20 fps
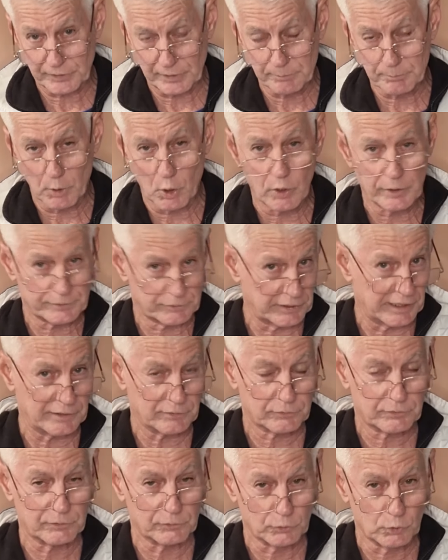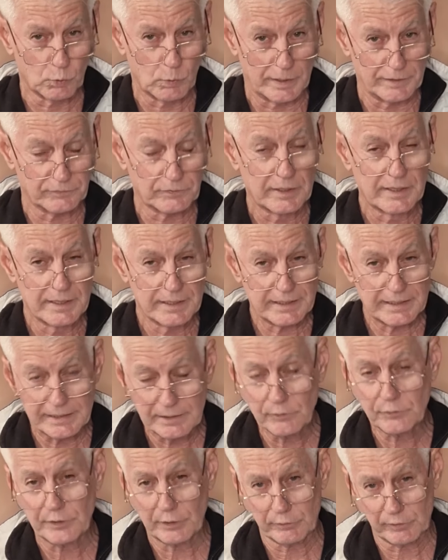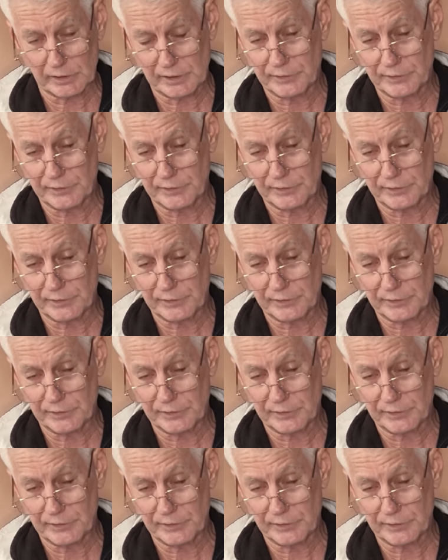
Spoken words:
And my test is always, is there at